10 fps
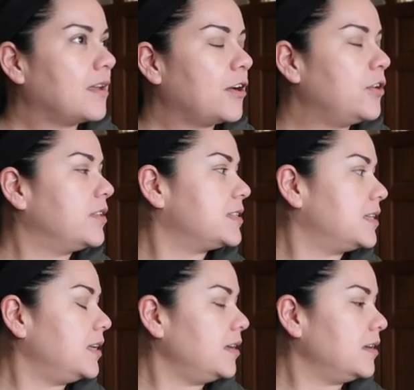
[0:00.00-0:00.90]
Are you
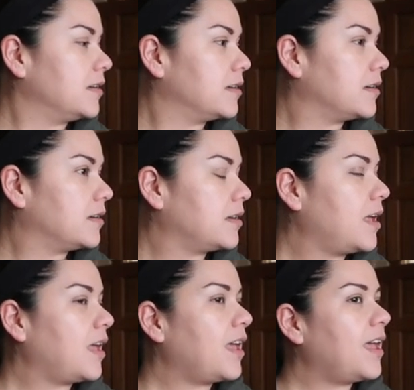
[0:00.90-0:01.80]
listening?
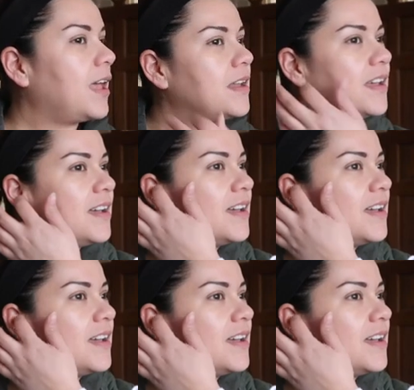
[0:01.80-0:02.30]
And